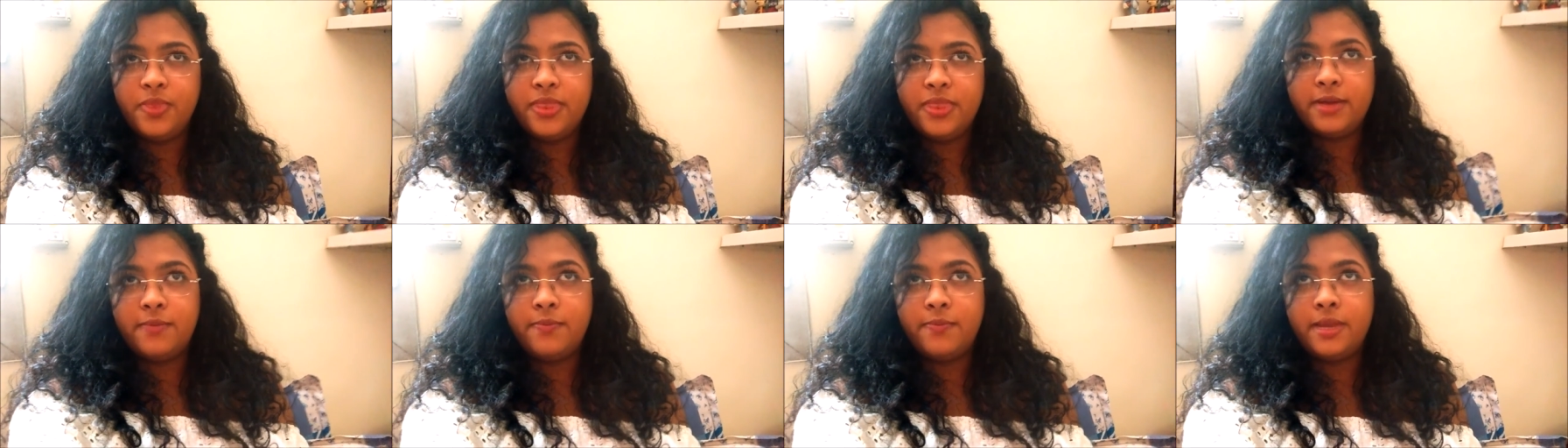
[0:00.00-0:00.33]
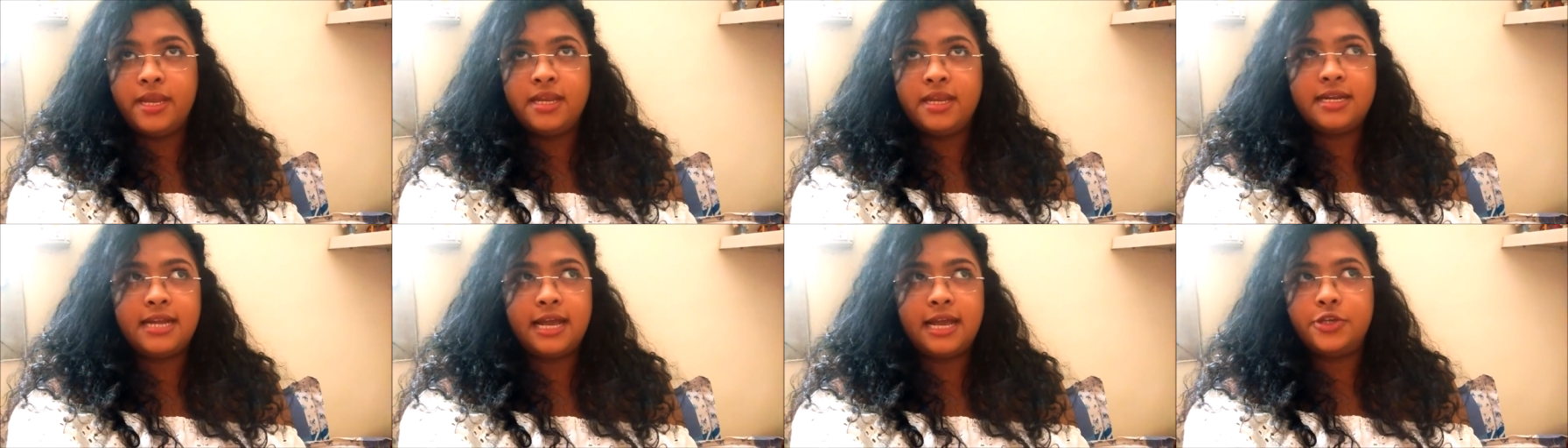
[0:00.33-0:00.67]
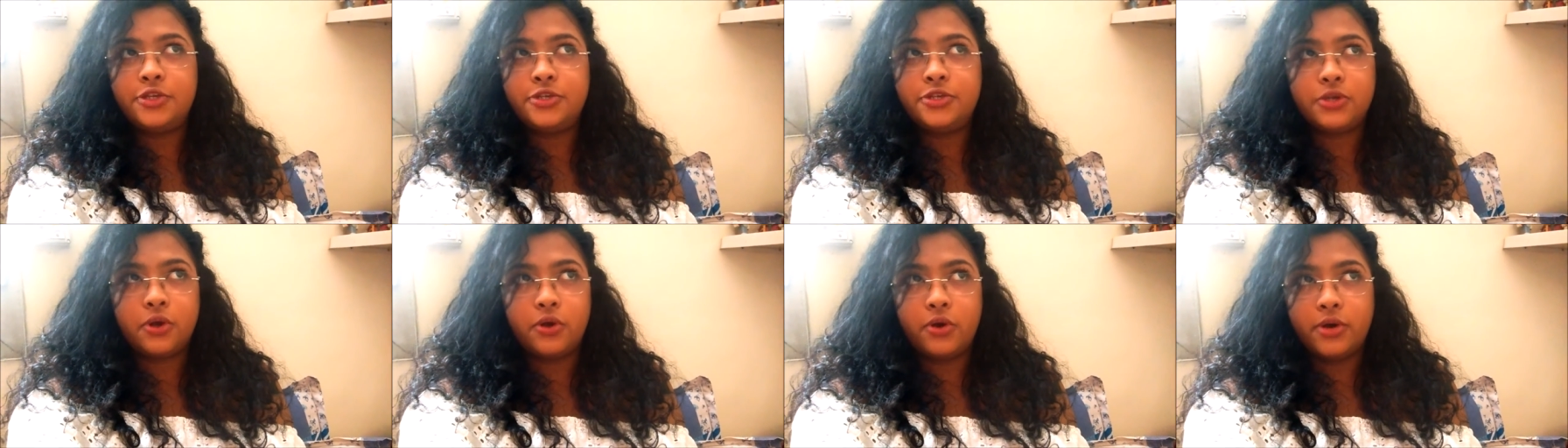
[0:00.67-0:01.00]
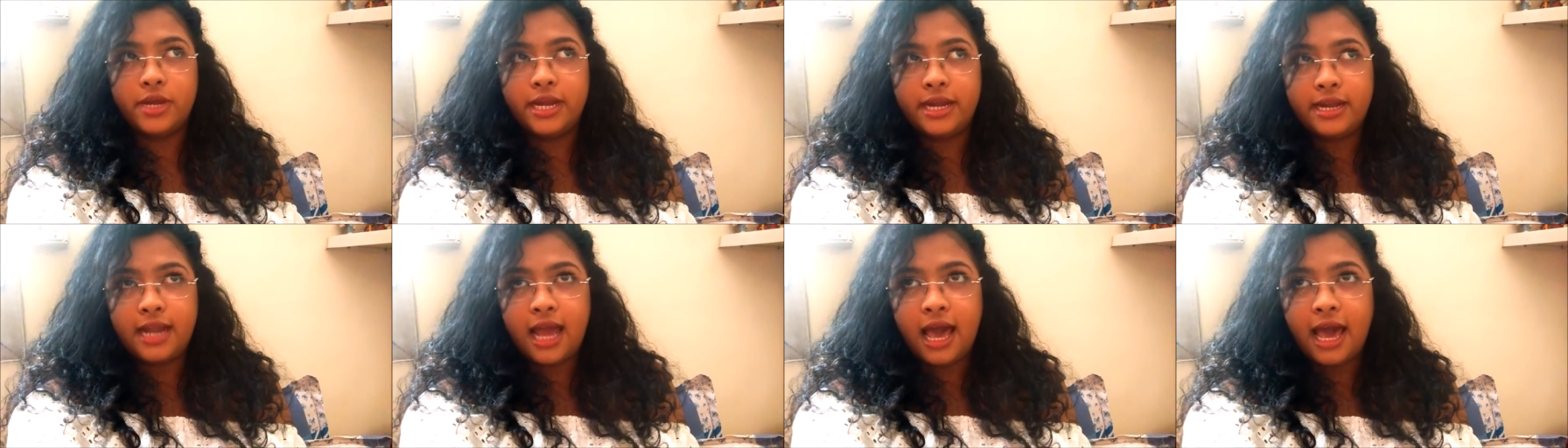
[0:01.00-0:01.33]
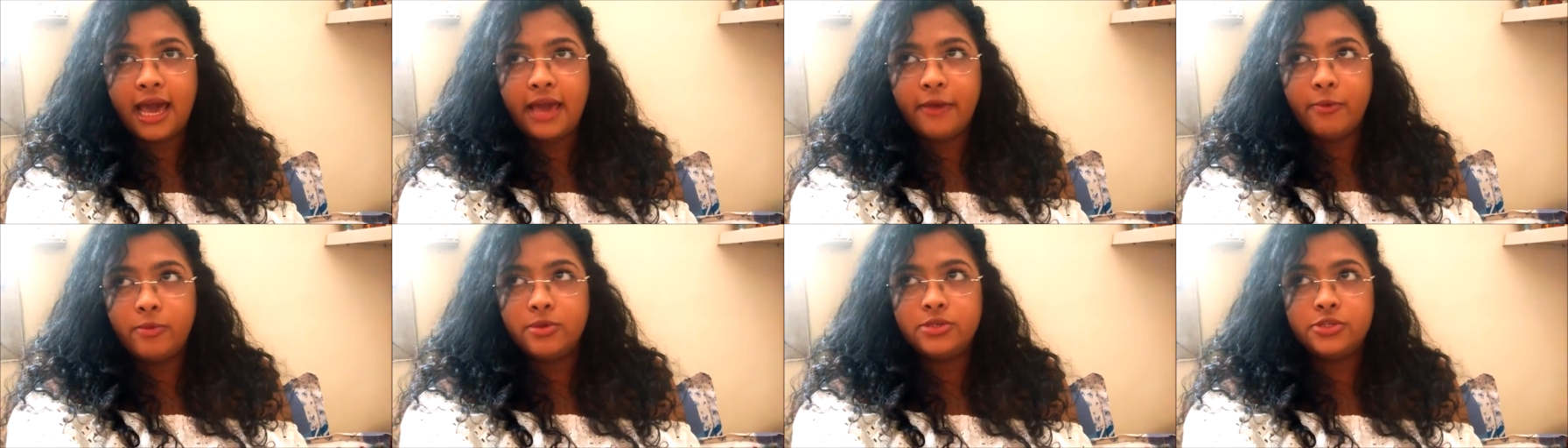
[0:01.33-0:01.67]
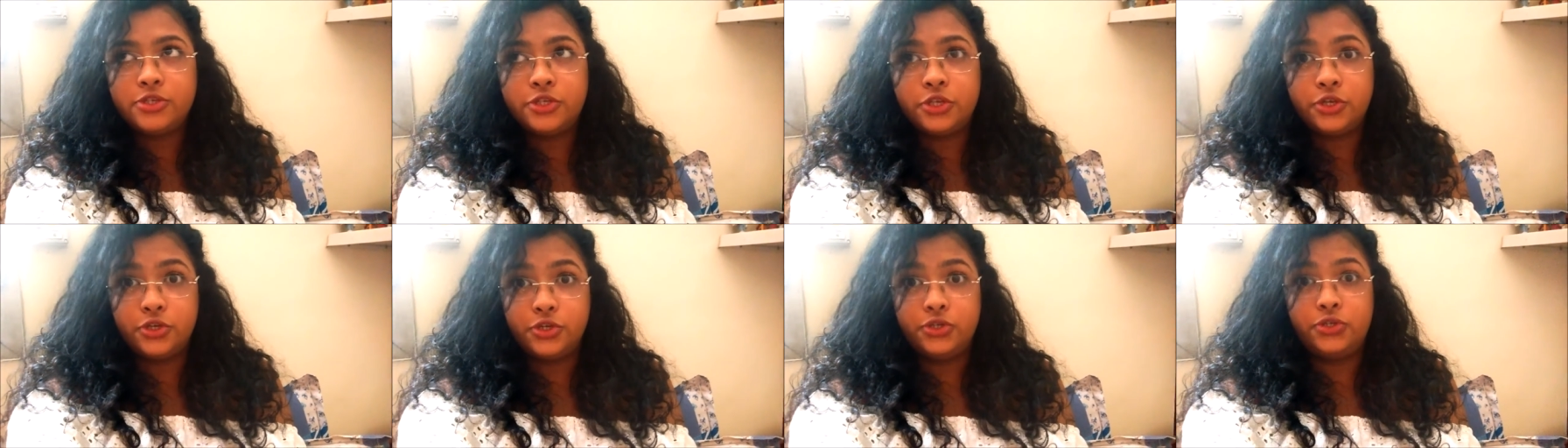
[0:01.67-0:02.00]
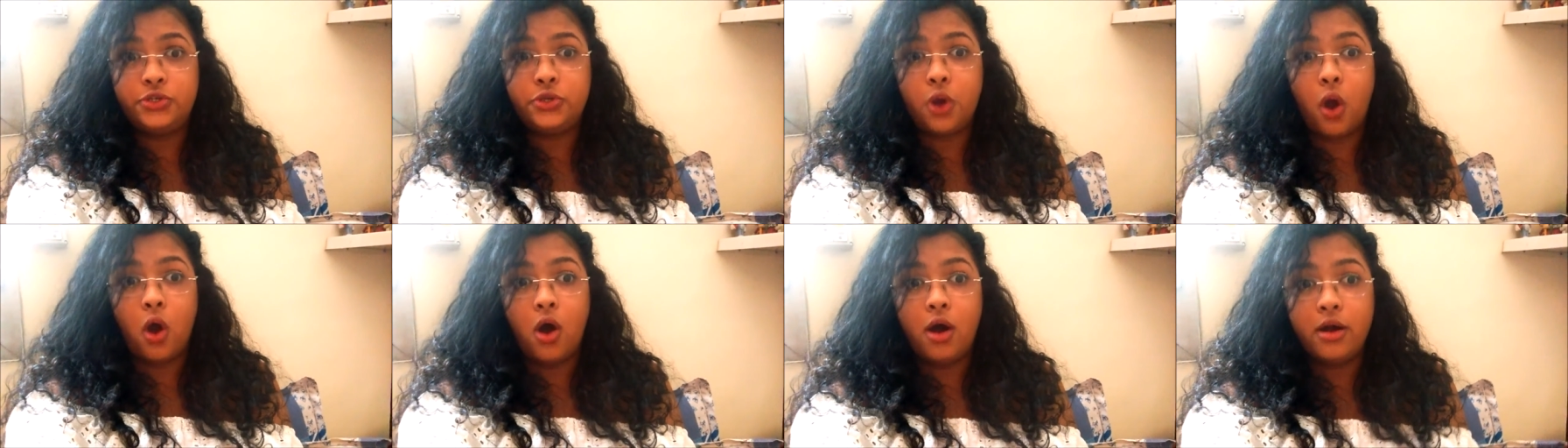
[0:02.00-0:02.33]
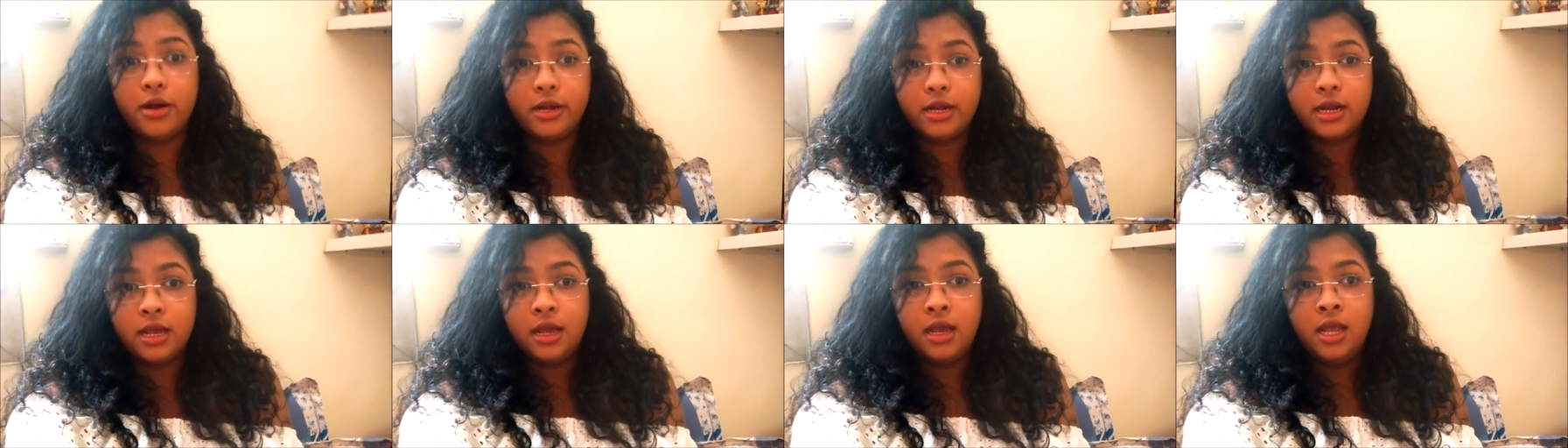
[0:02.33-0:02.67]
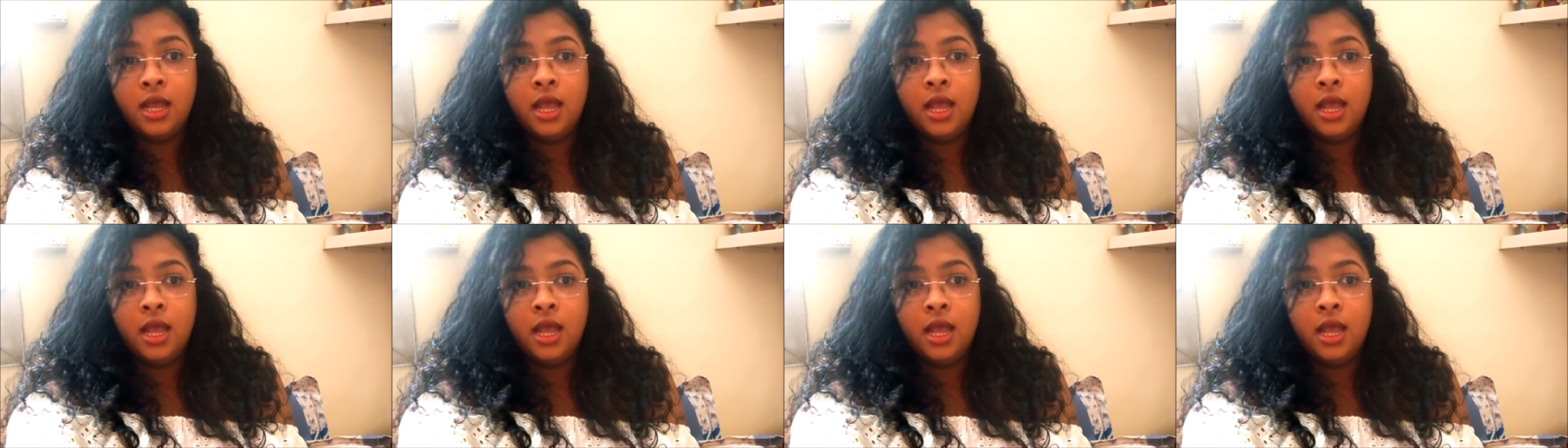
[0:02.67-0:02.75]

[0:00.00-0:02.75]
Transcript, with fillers: The minute I saw it, I was shocked,